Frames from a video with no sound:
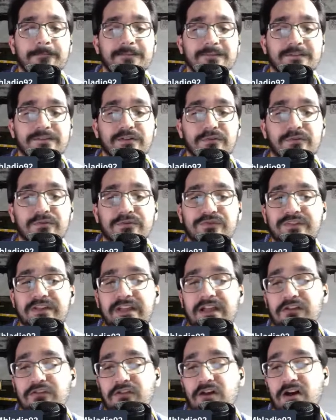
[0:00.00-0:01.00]
So we'll see
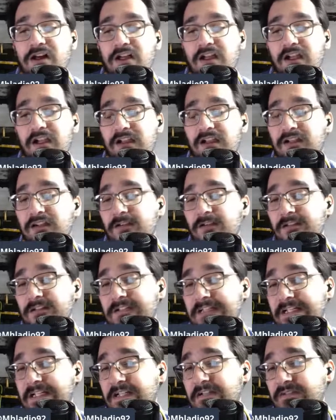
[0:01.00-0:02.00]
how long
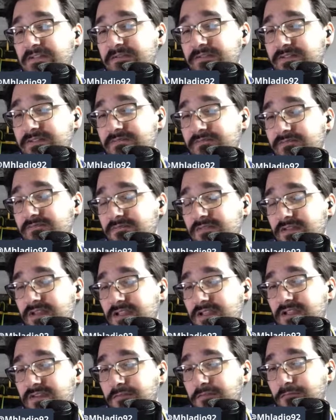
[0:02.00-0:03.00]
Carlito
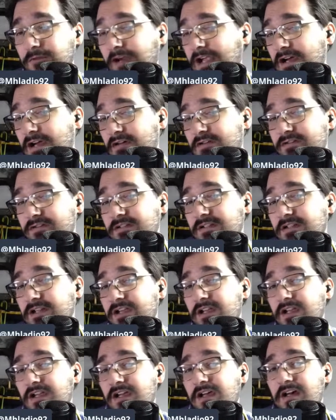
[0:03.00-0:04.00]
is around,
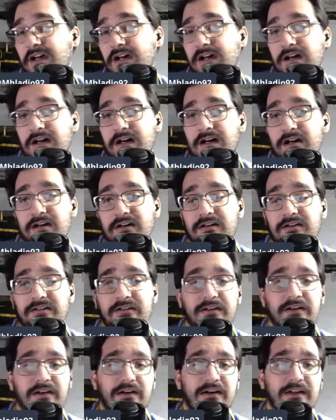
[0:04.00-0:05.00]
and
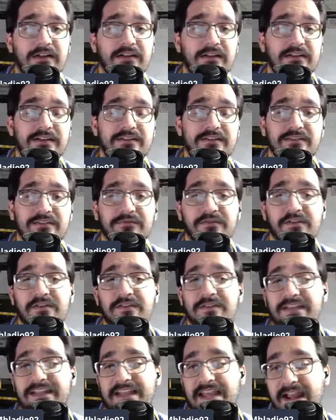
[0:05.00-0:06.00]
at least in
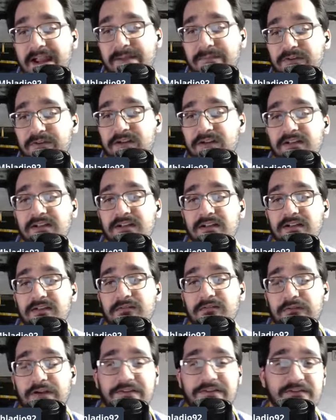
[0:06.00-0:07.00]
front of the camera
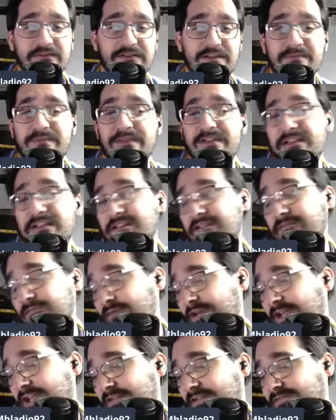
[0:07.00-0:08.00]
wrestling, because
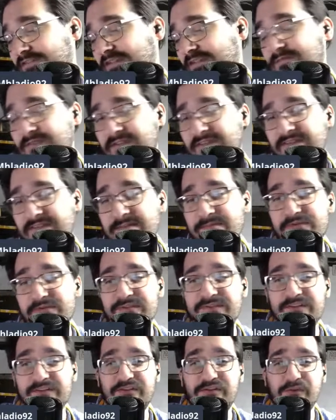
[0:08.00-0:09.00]

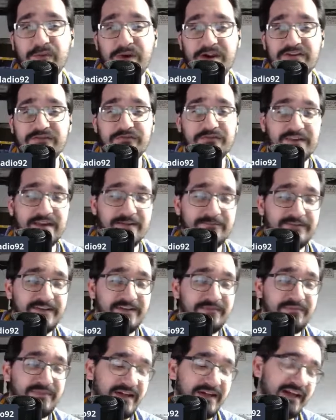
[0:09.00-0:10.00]
similar situation with
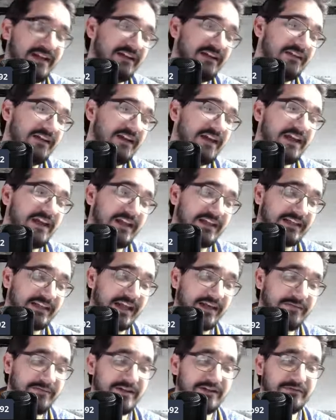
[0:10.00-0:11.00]
MVP. He
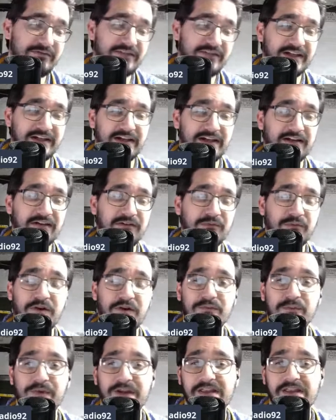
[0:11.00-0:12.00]
came in, it was like a 1
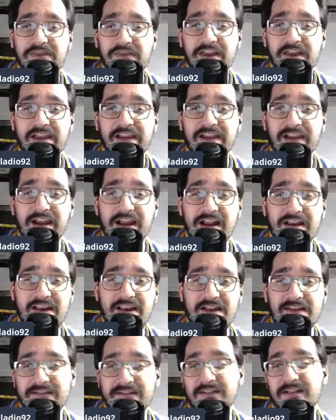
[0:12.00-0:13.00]
week thing, and
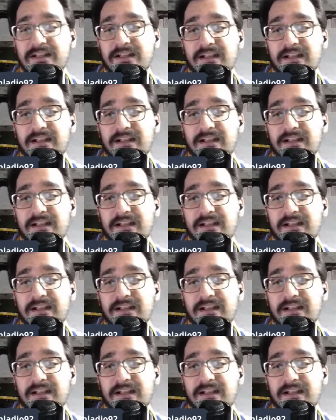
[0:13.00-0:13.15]
then